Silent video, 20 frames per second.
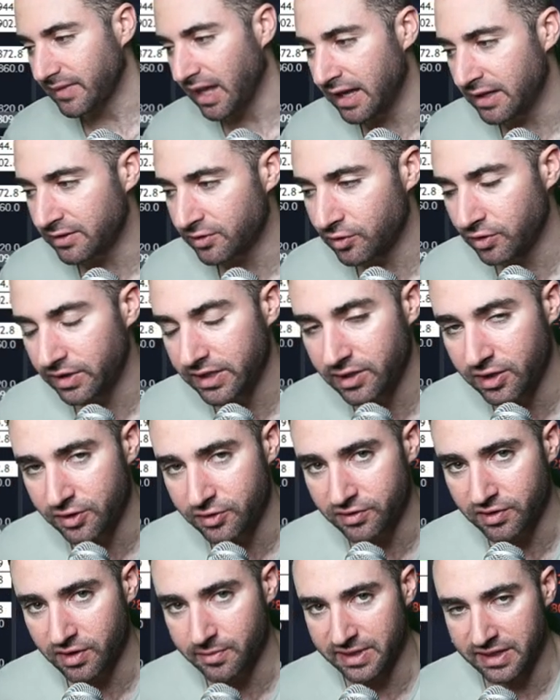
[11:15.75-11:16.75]
As 3800
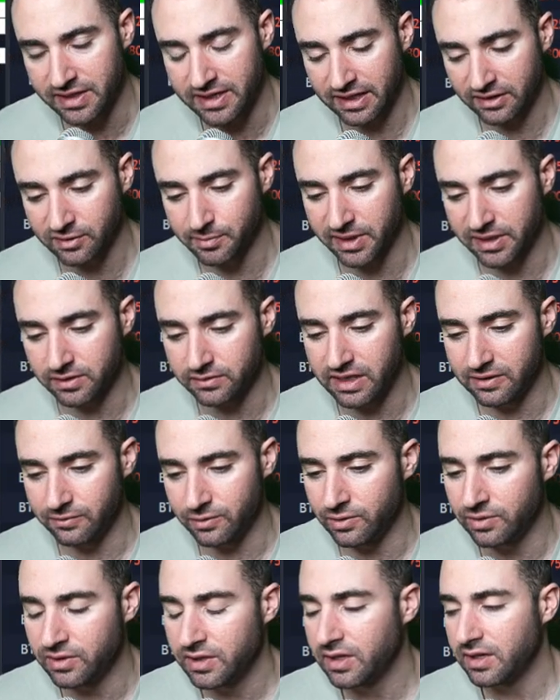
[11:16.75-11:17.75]
is going to be the next big
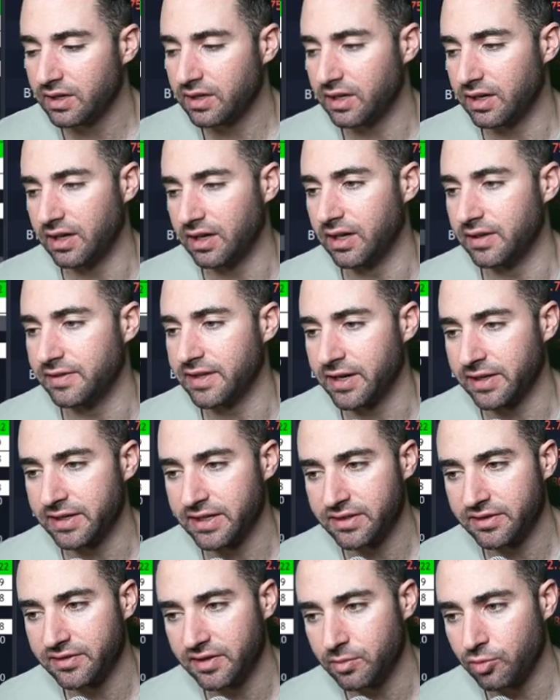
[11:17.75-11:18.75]
level that I
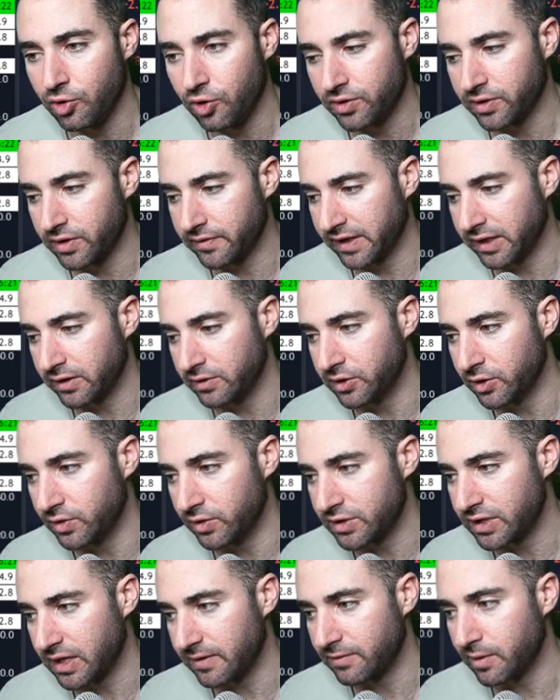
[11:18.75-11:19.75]
need to see broken on like a lower
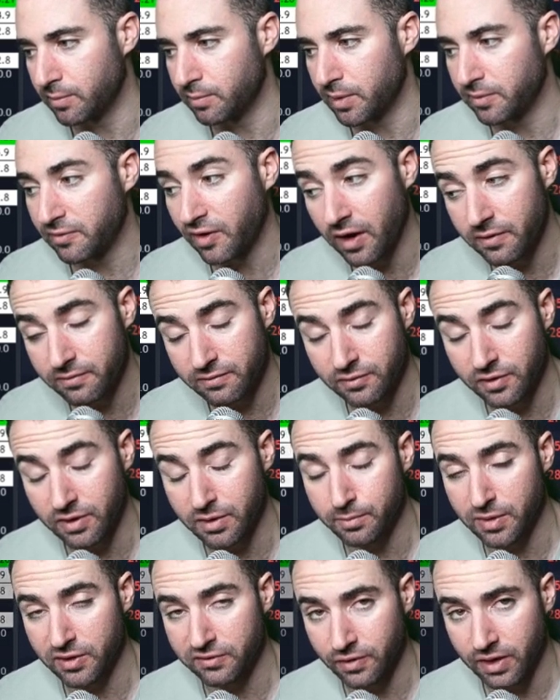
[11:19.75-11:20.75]
time frame. But for
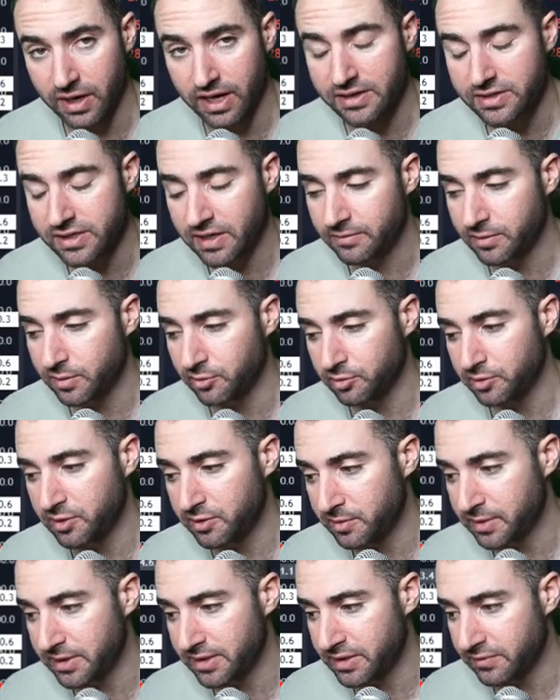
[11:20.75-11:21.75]
higher time frames, a
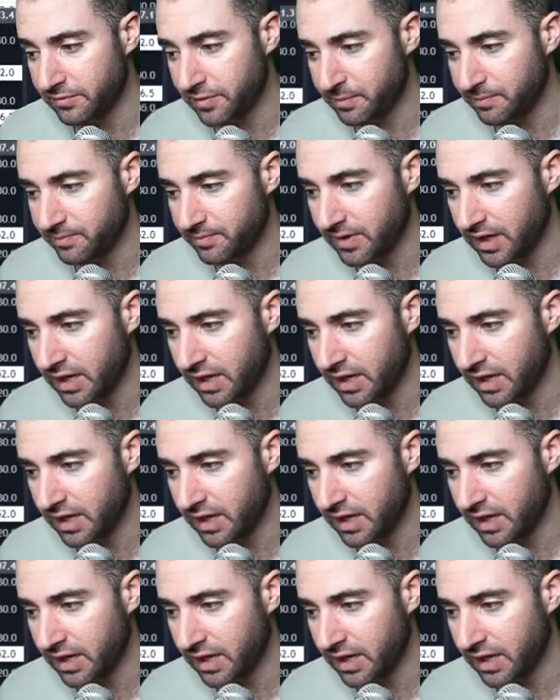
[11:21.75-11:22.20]
little bit different.